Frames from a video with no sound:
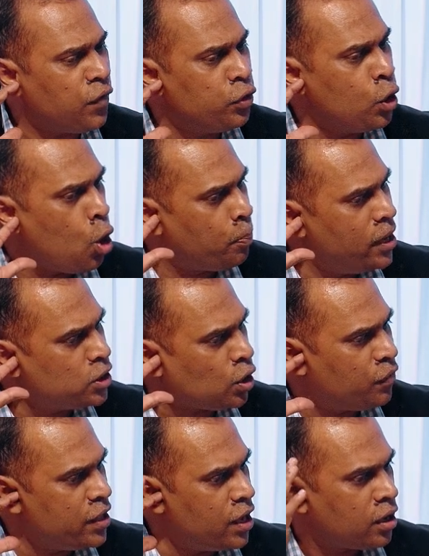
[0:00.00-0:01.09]
for the openings of
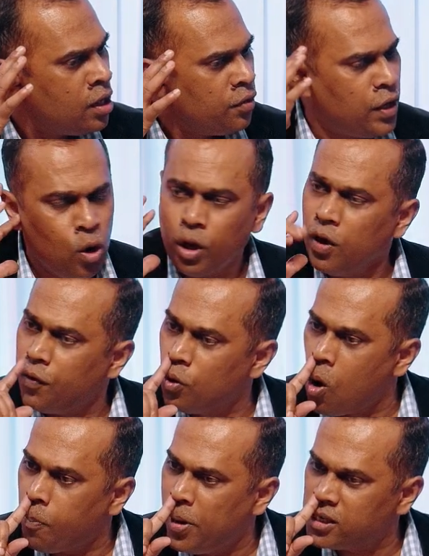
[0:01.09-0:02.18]
the ear. They're looking for the
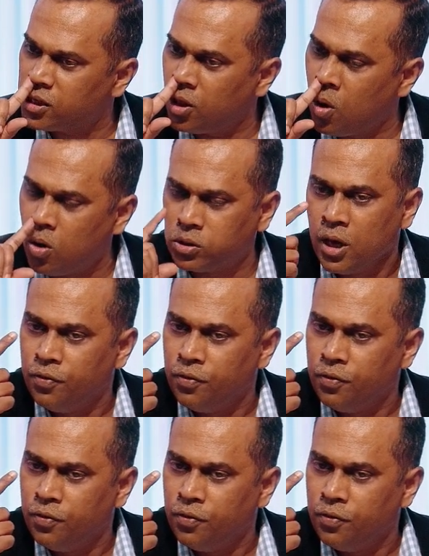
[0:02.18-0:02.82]
openings in the nose.